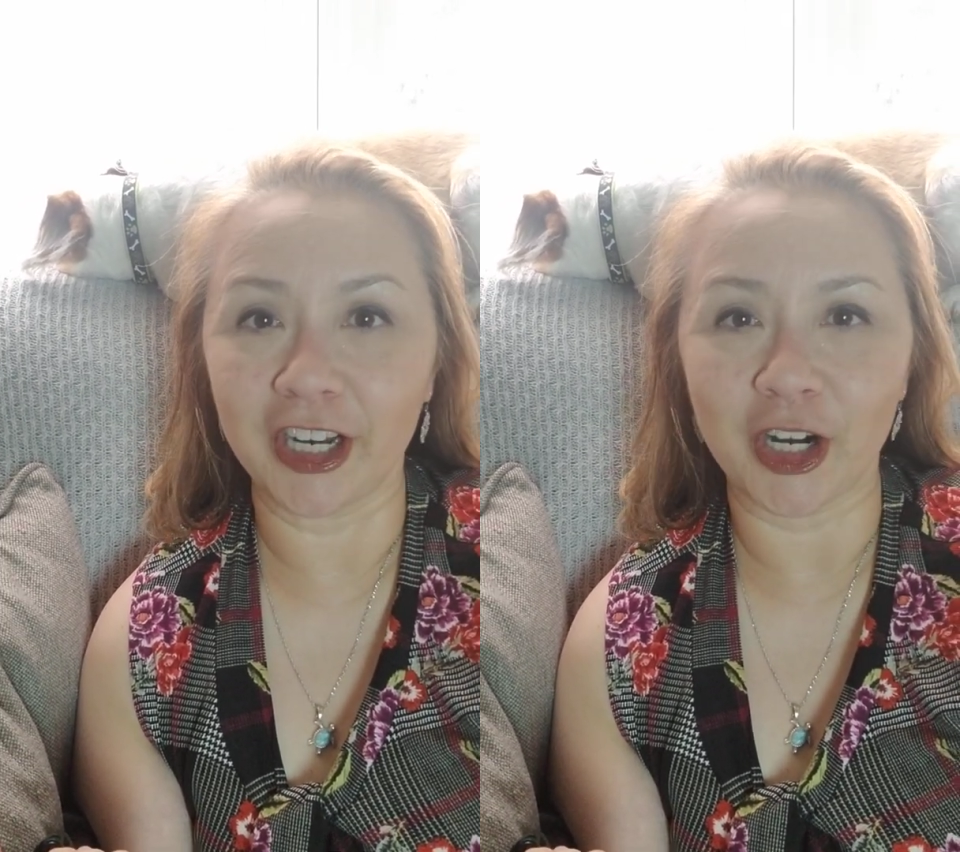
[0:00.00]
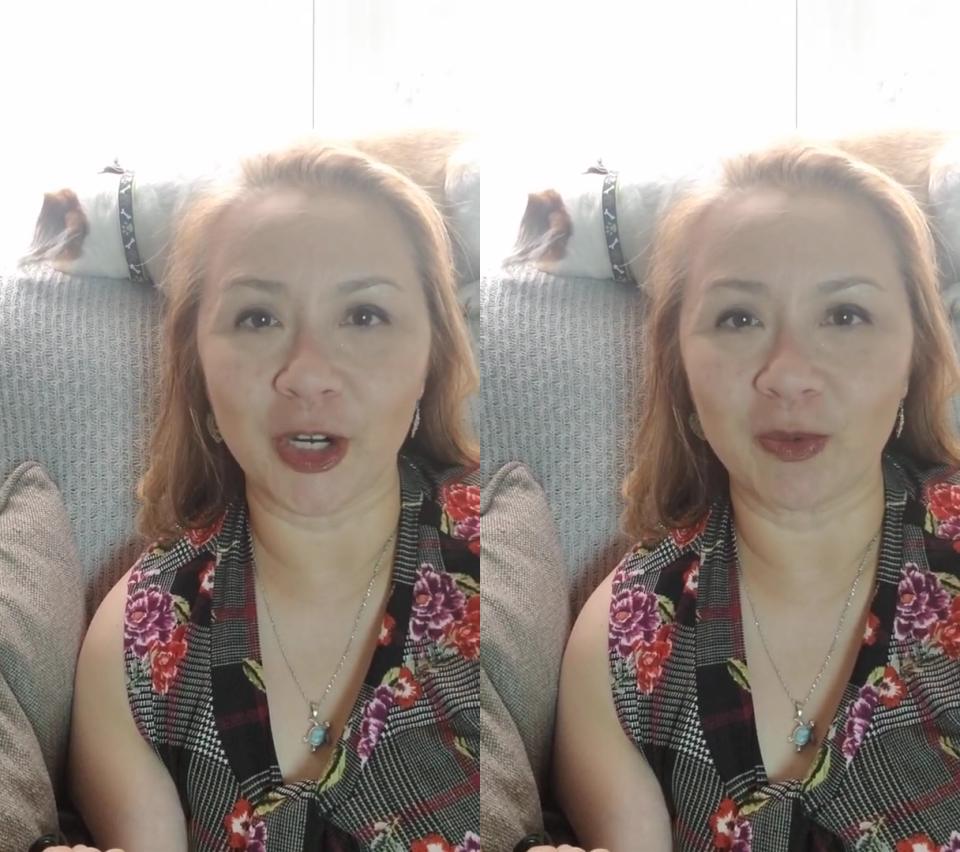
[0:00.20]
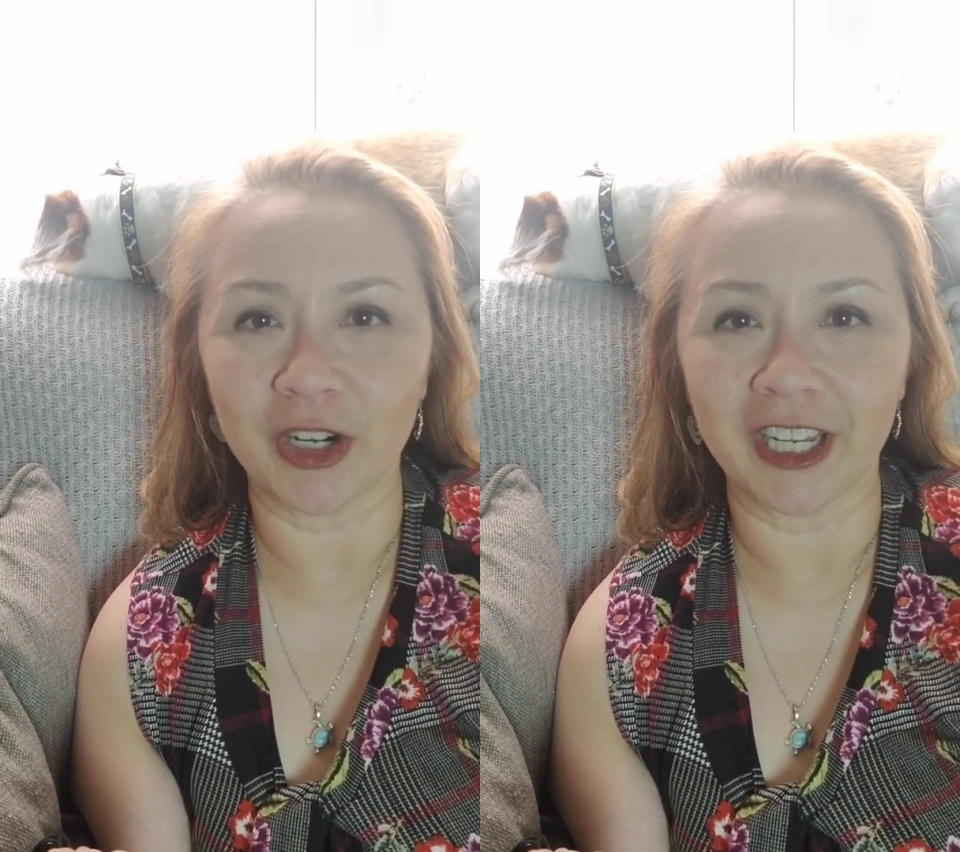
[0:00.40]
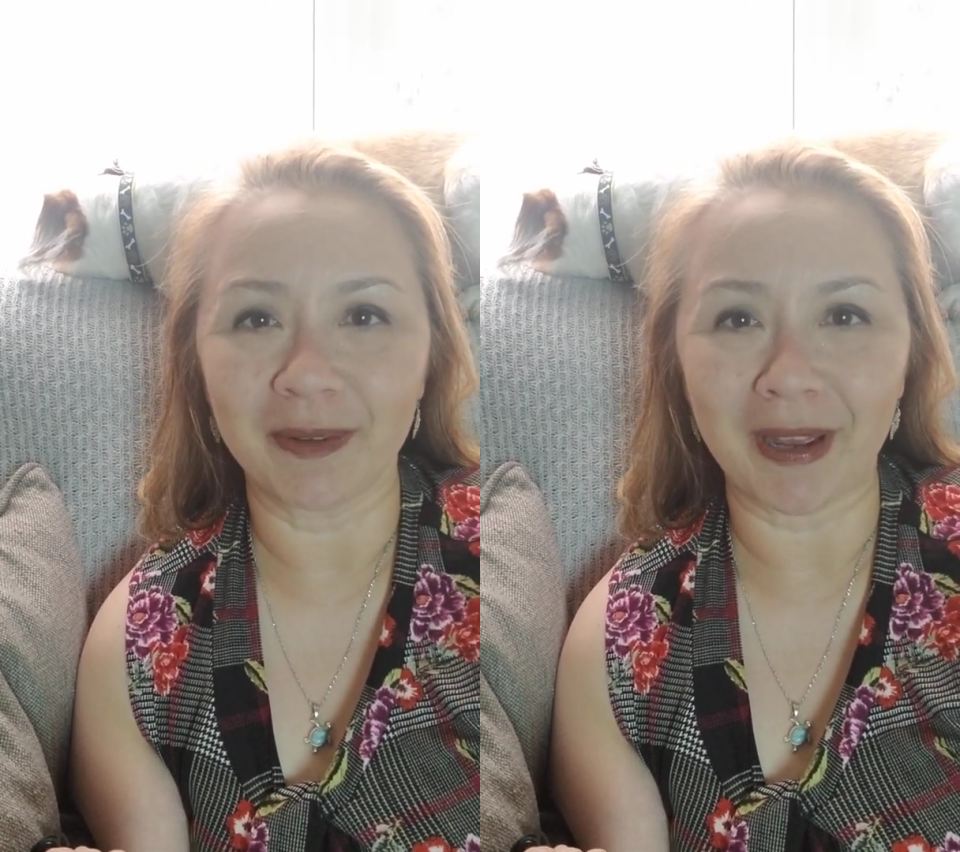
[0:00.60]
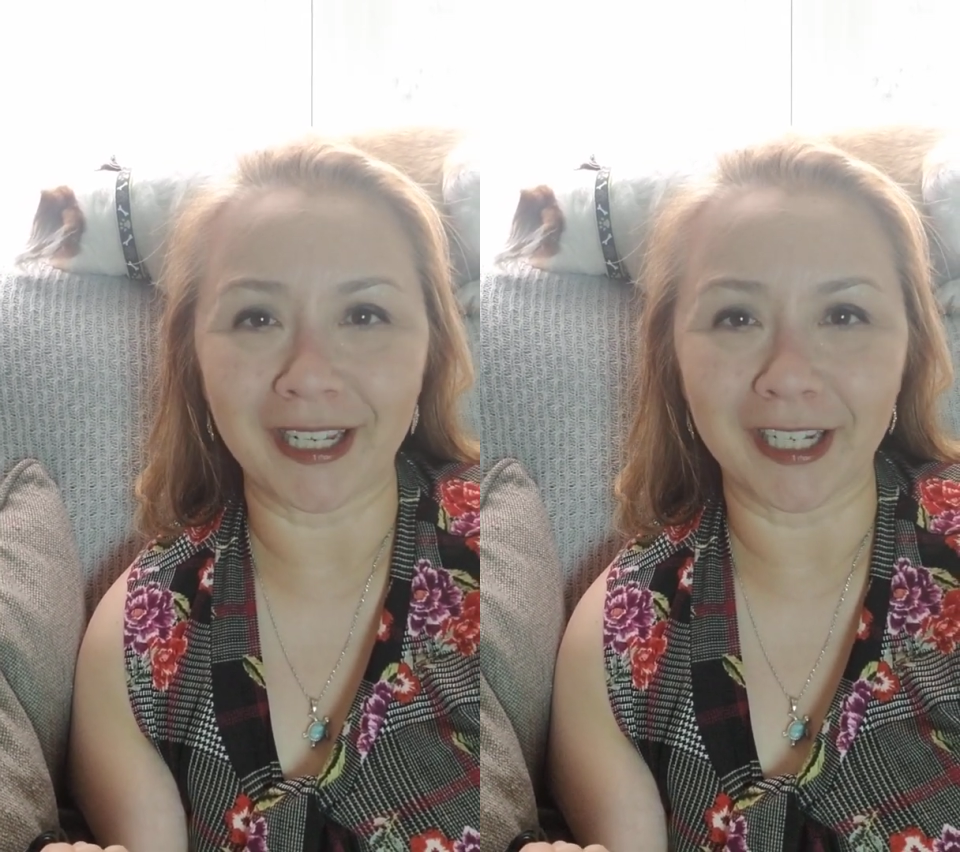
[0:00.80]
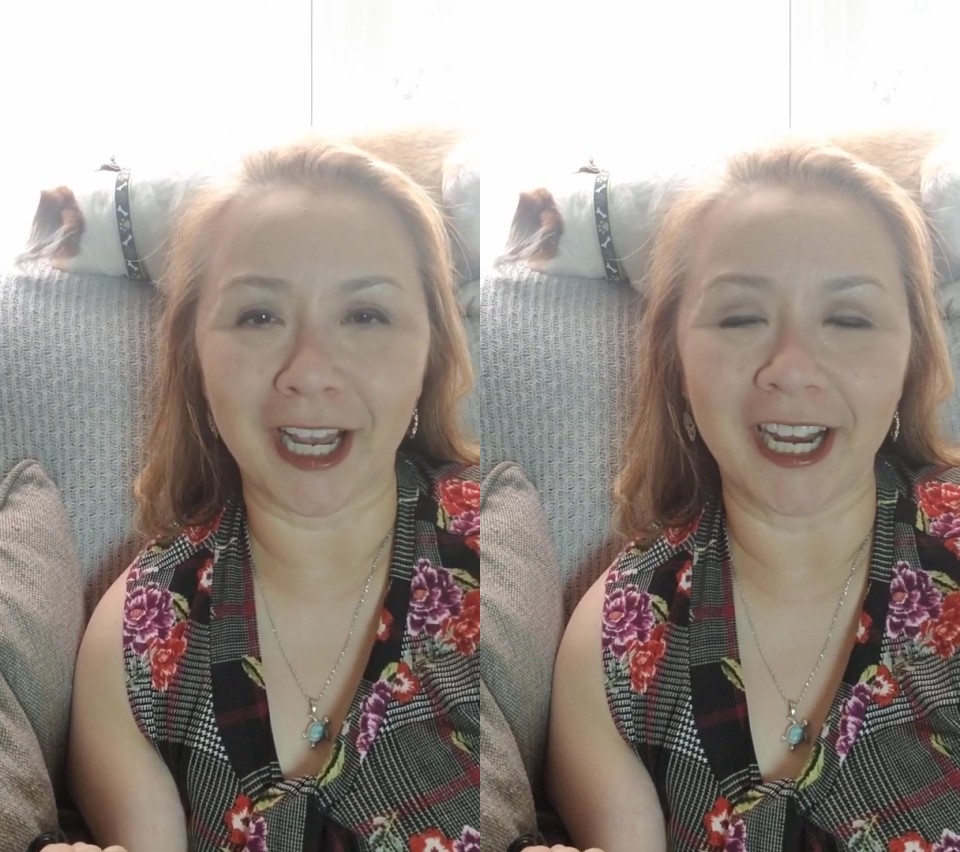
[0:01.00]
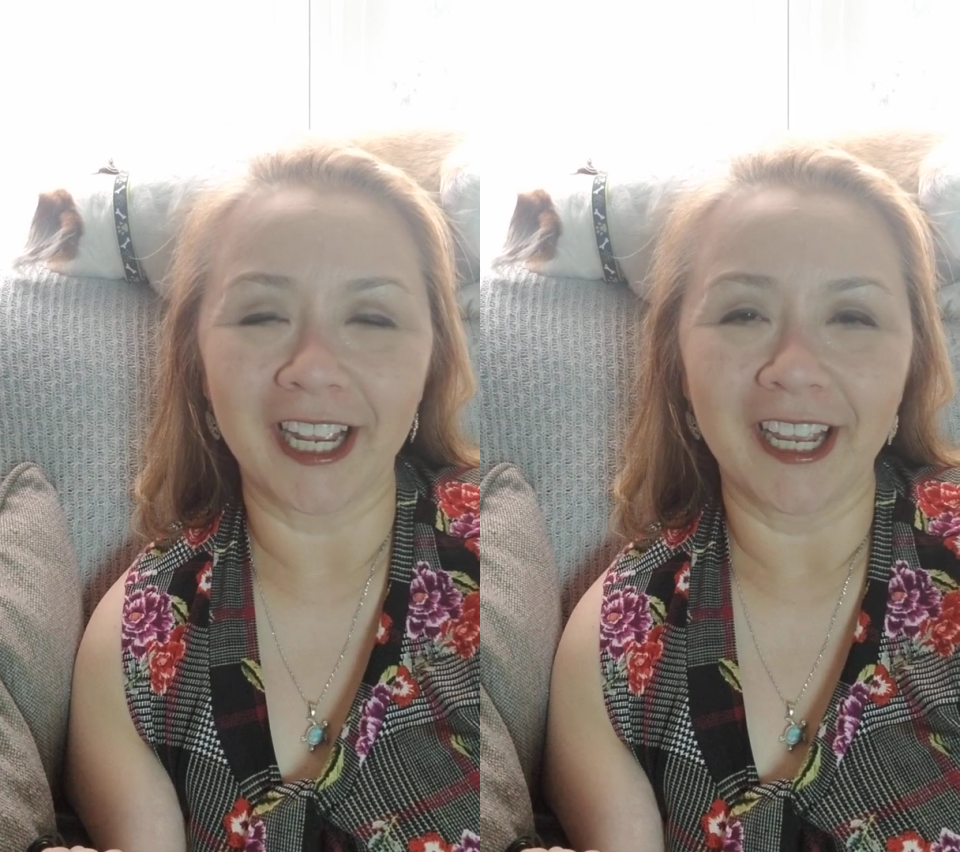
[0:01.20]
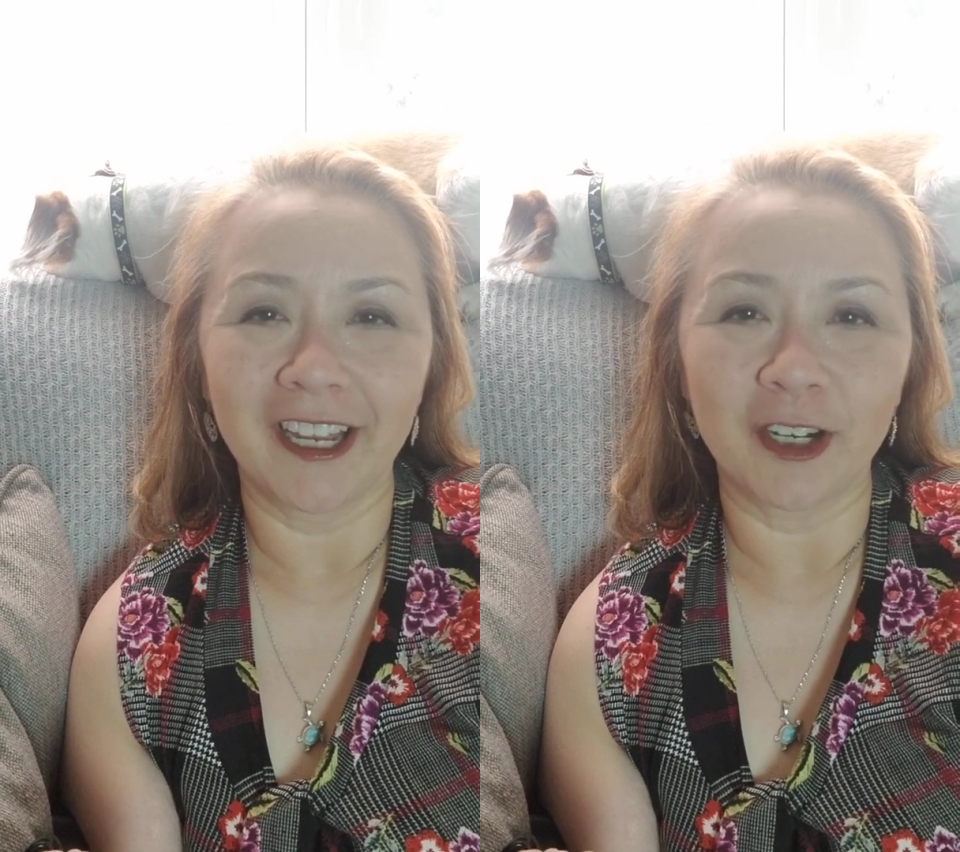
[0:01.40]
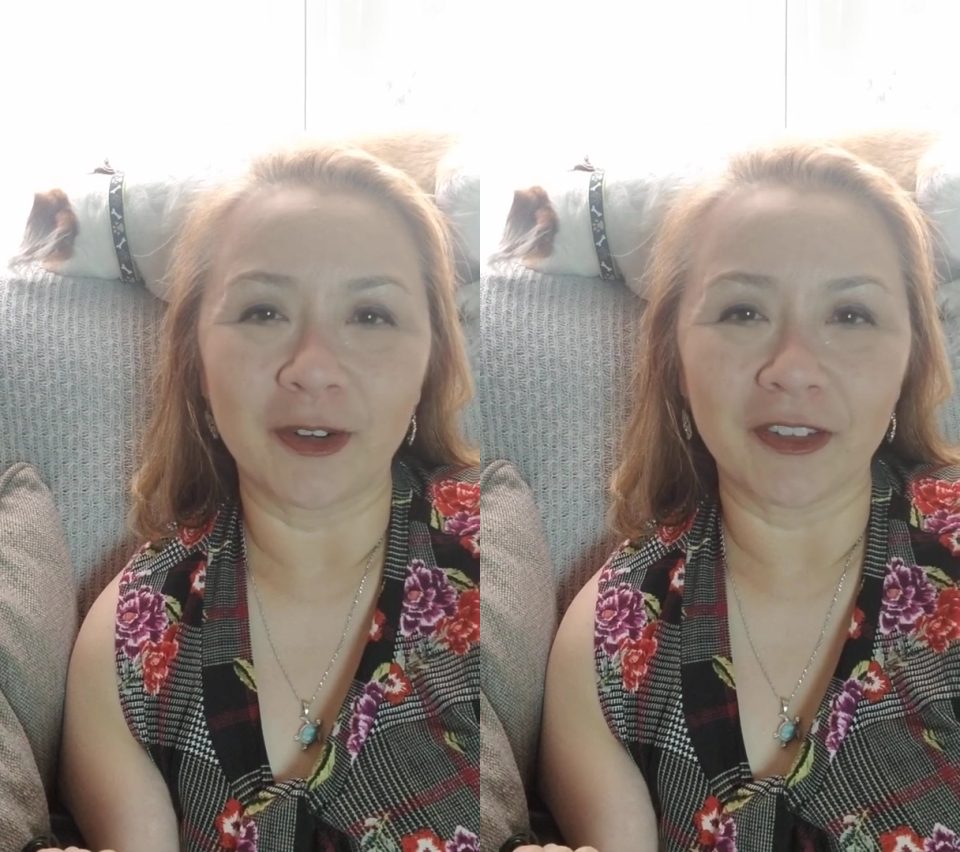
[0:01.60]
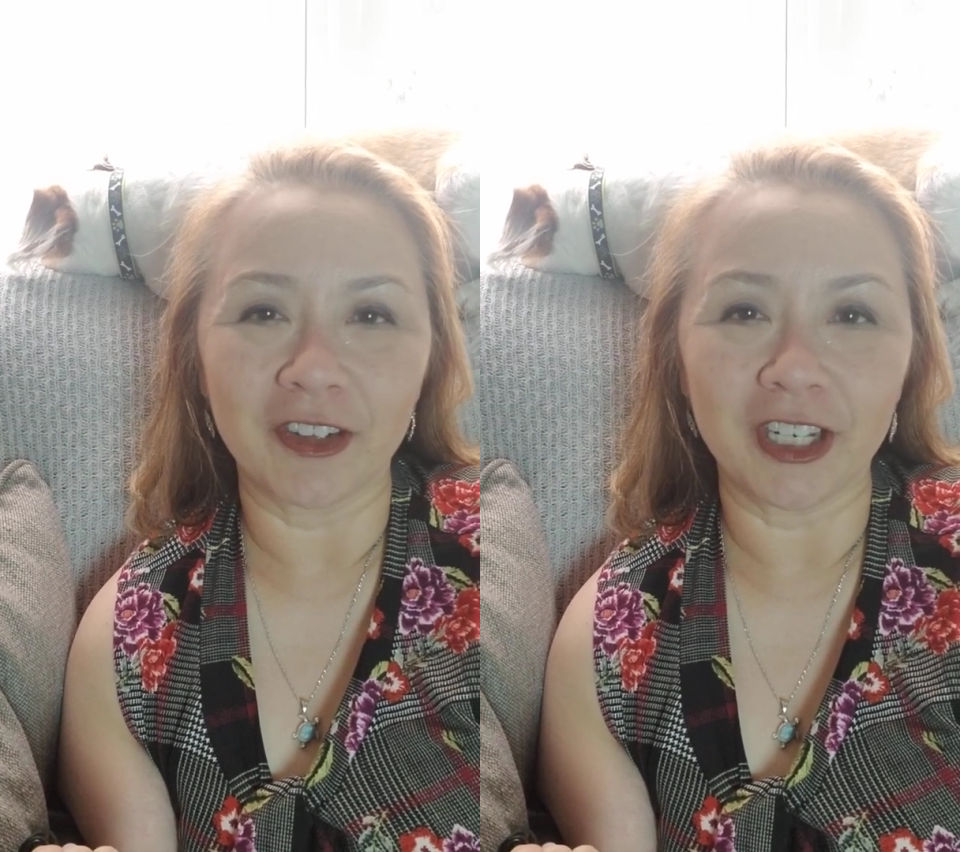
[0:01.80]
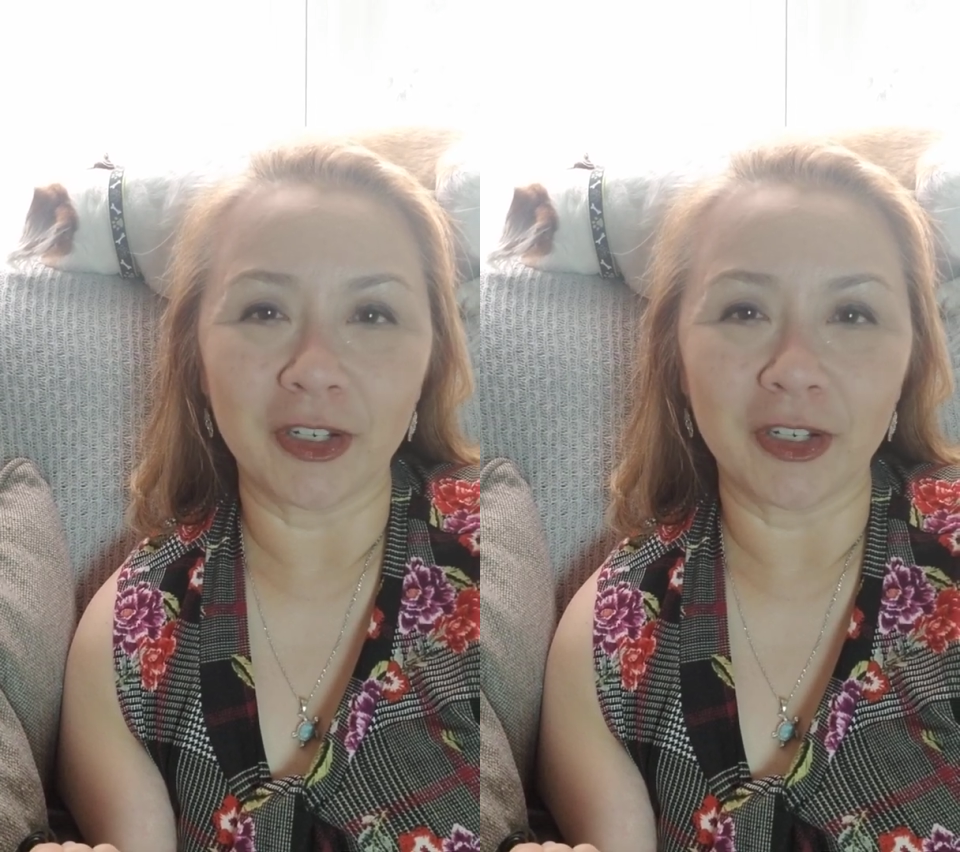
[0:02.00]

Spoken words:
hardworking mascot, Griffin.